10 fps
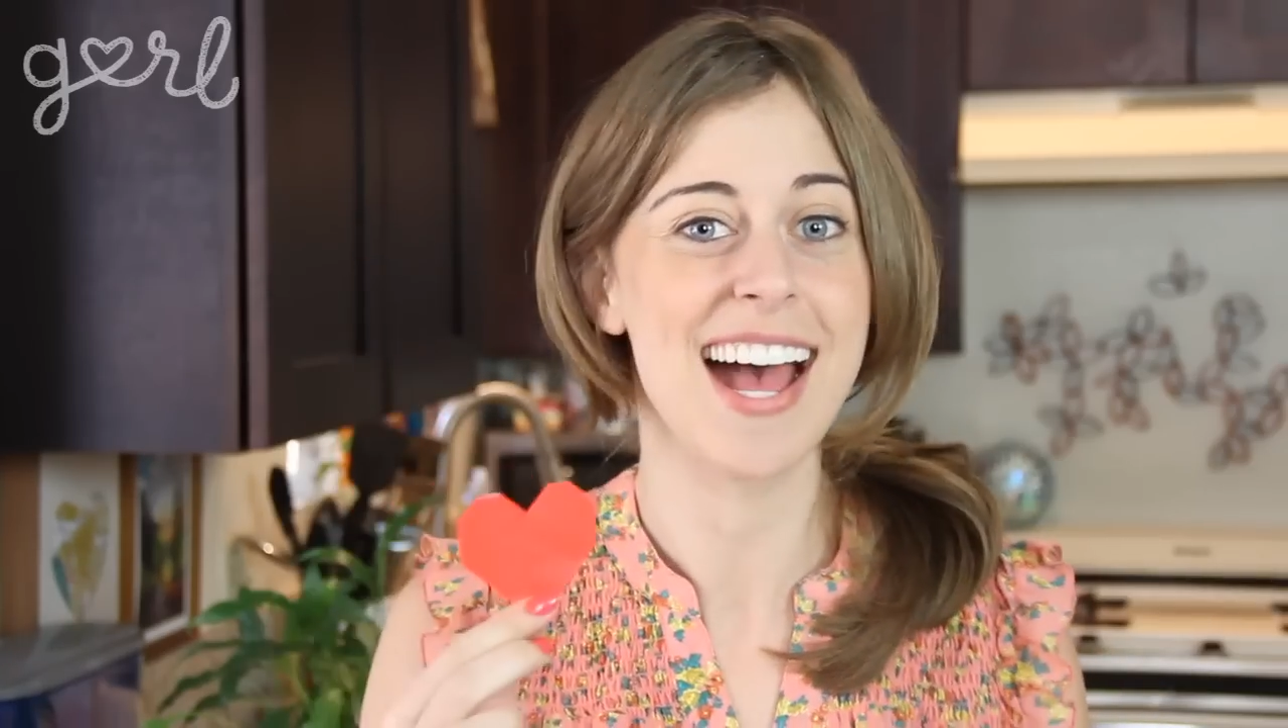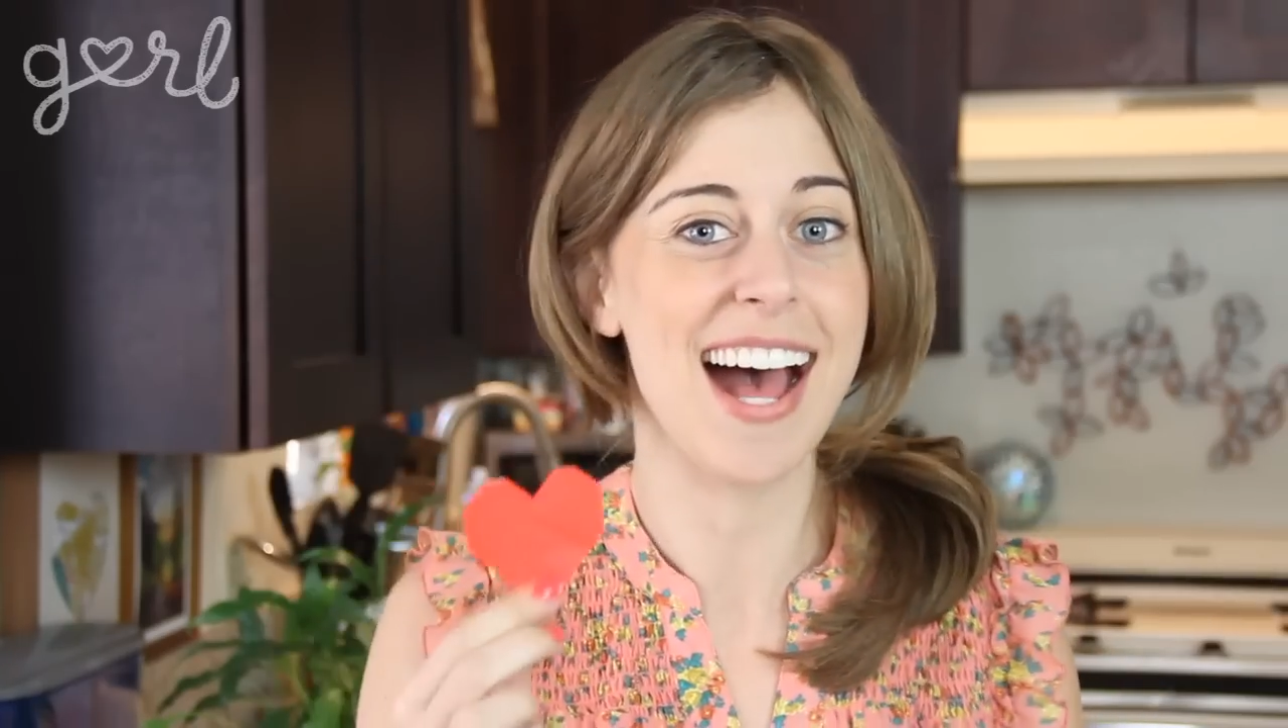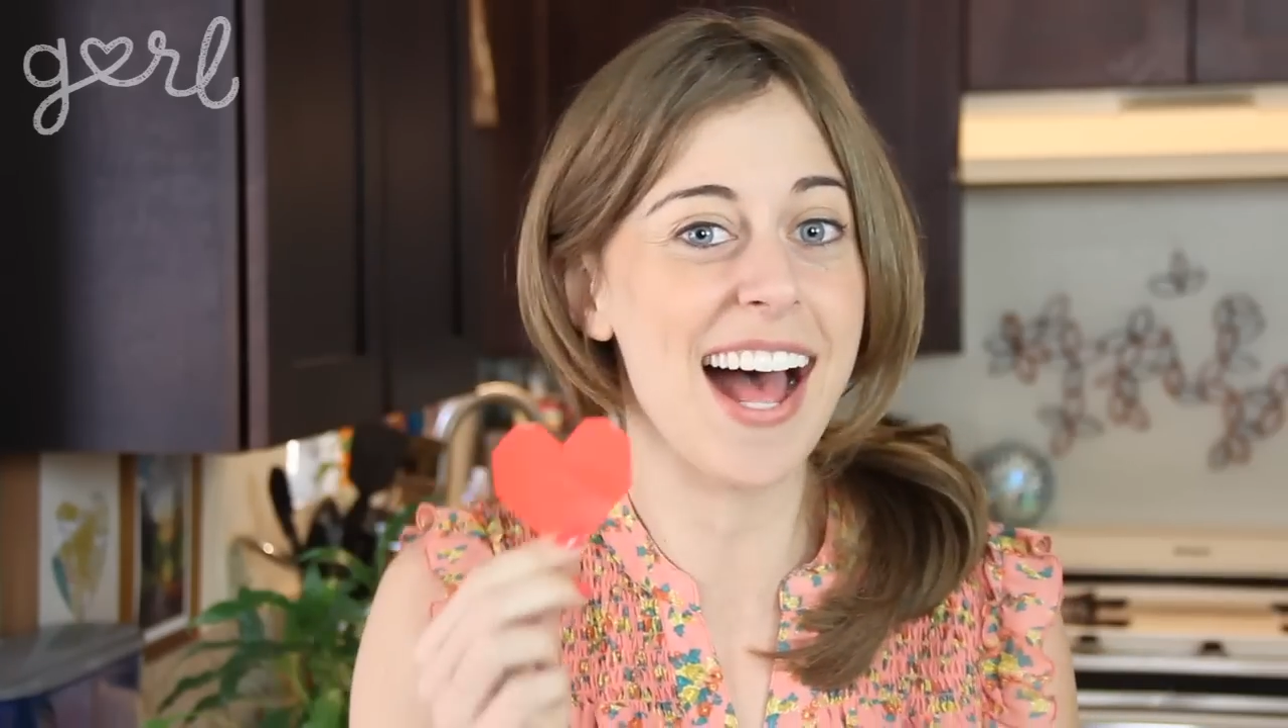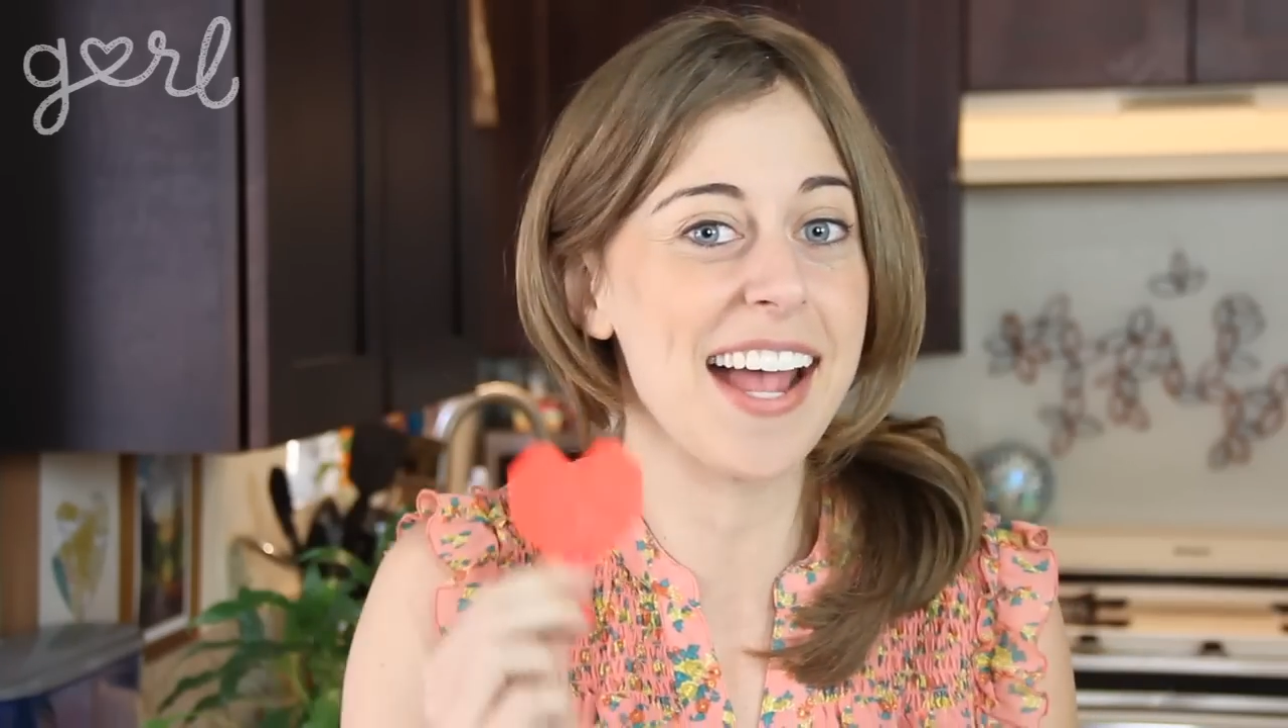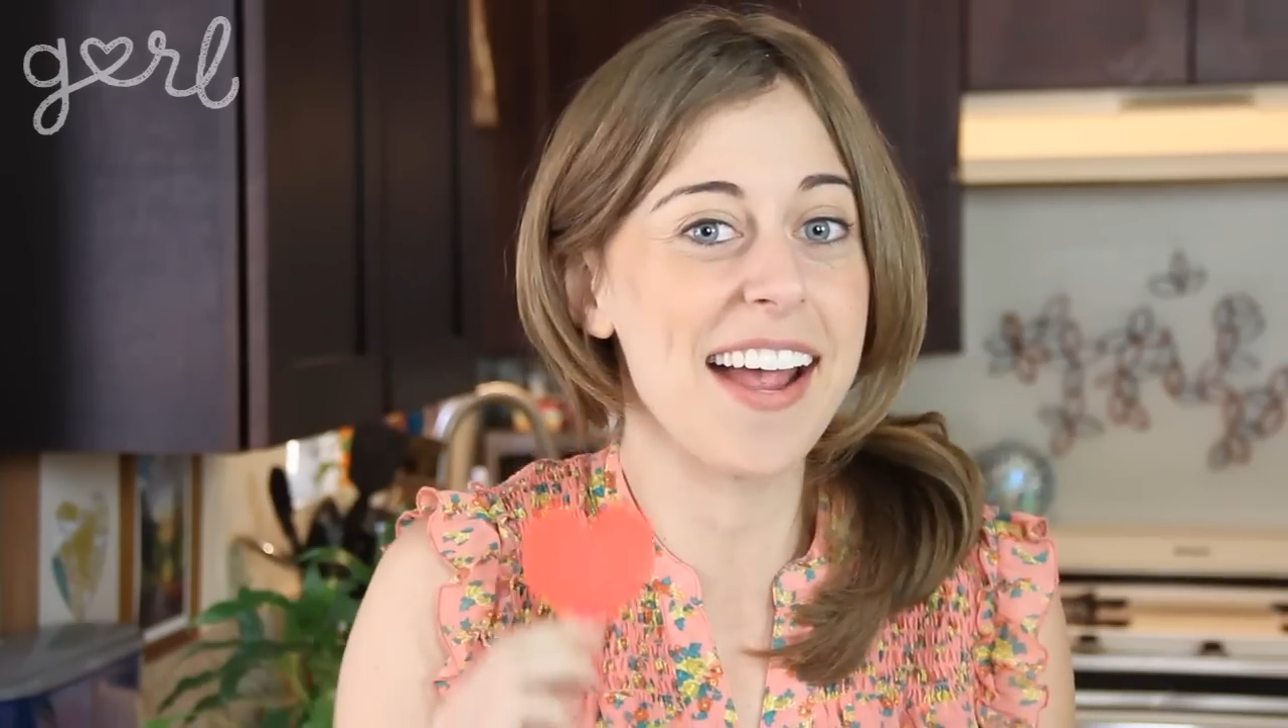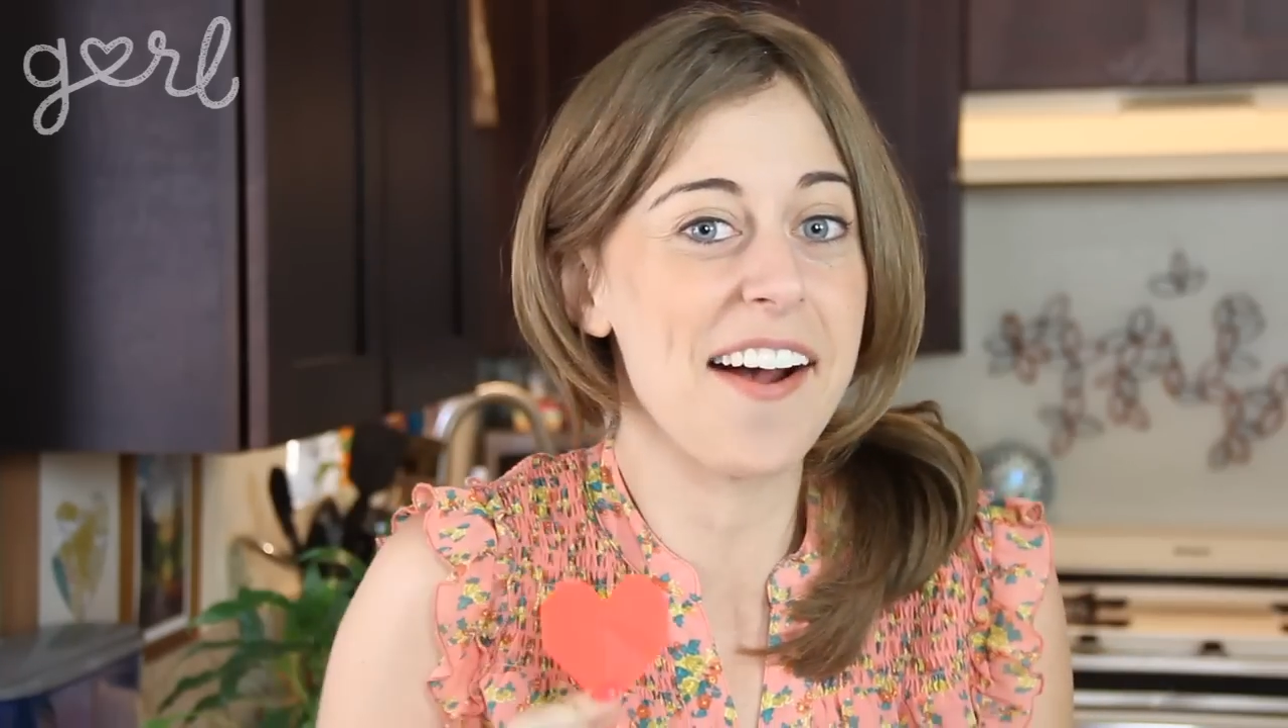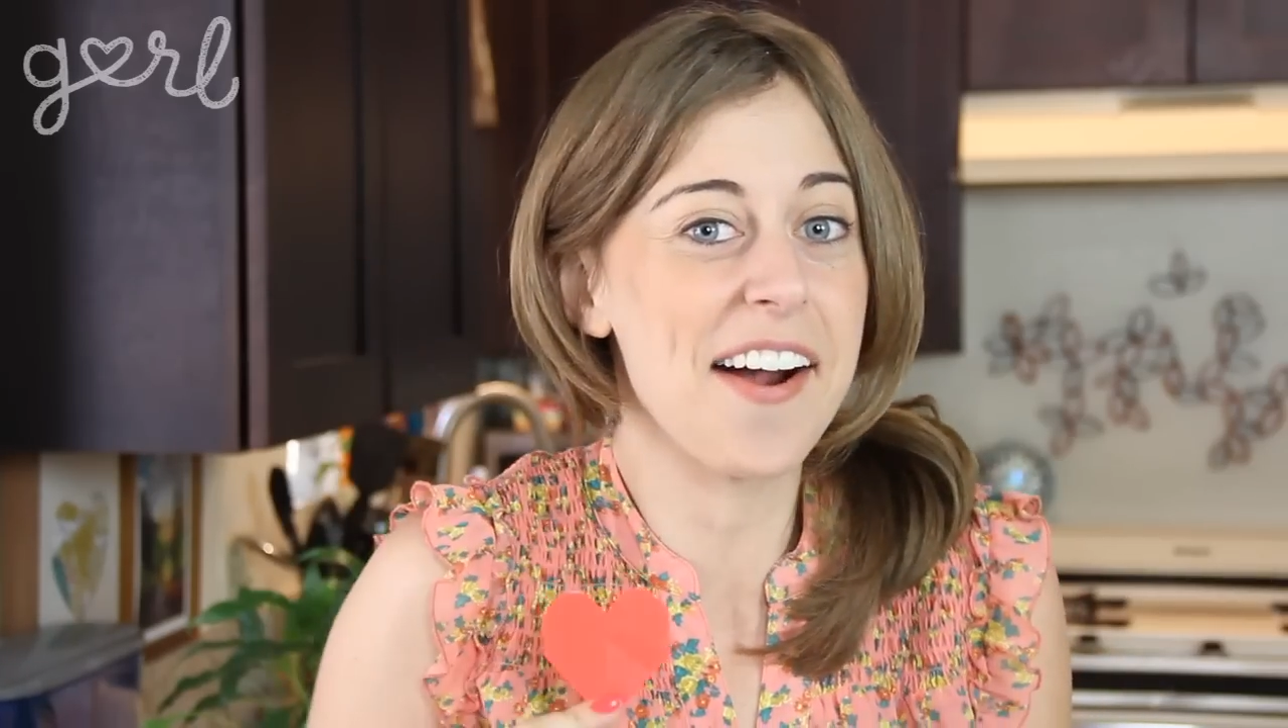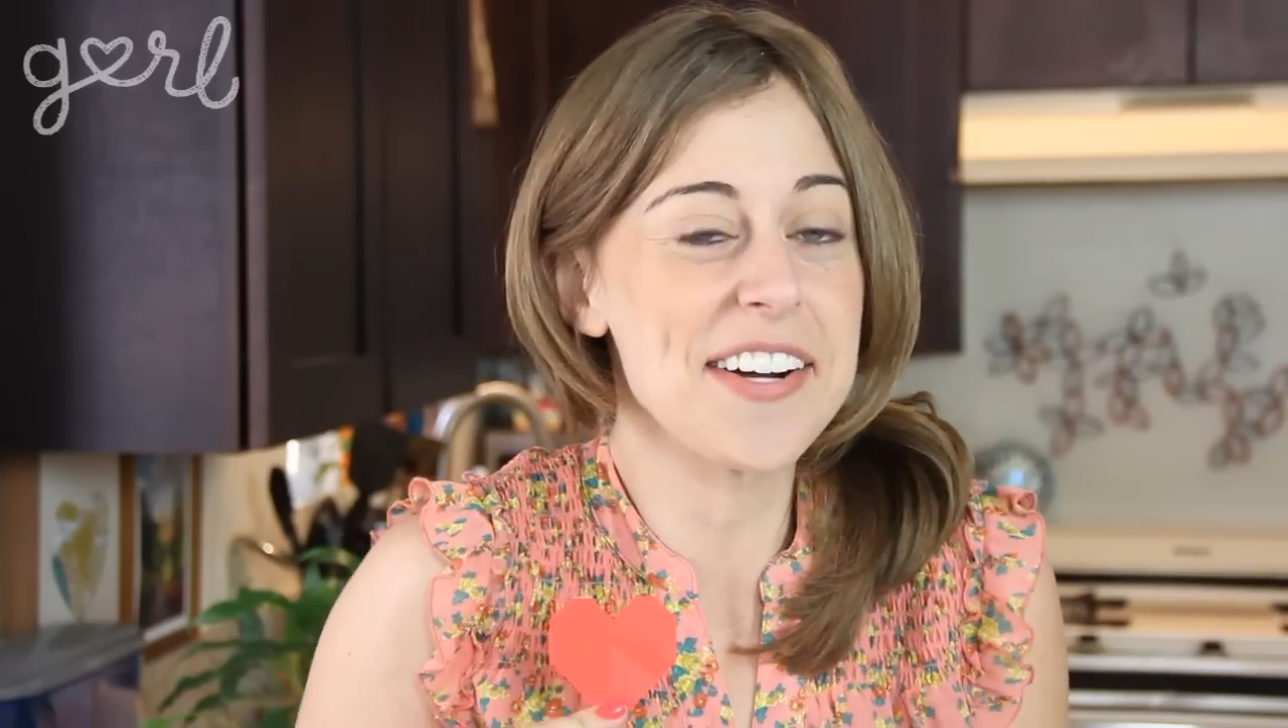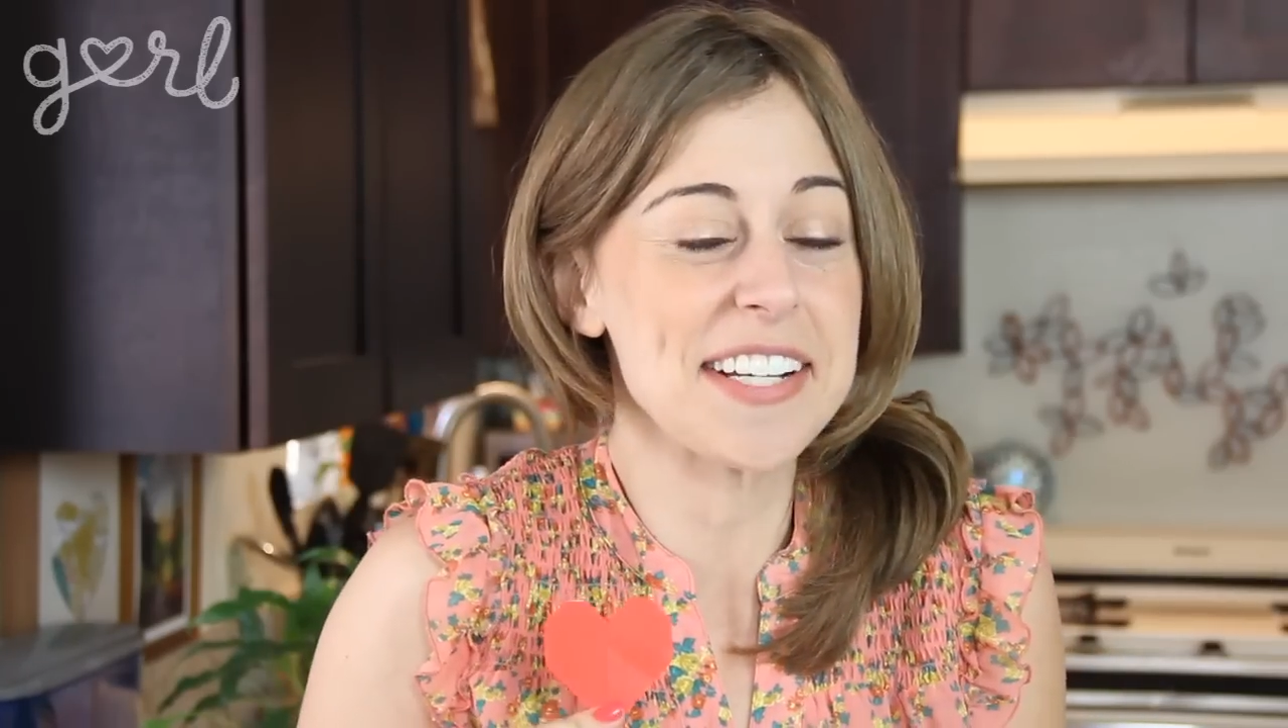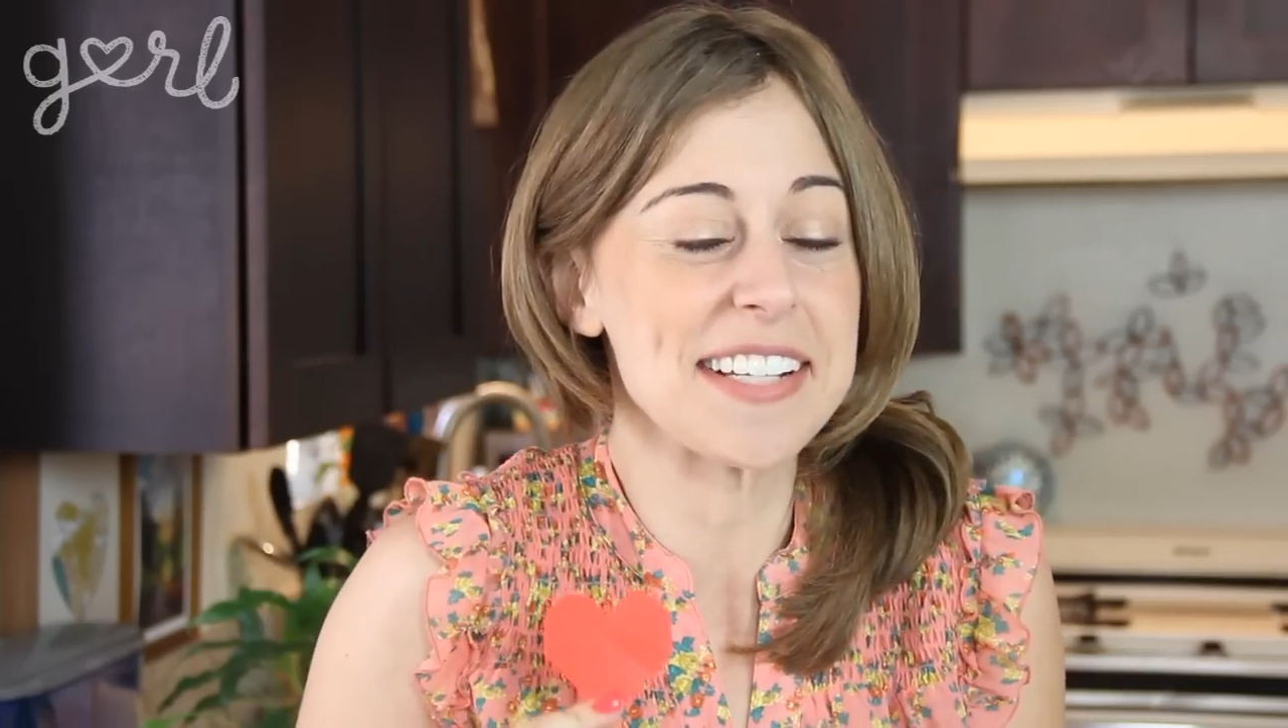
I heart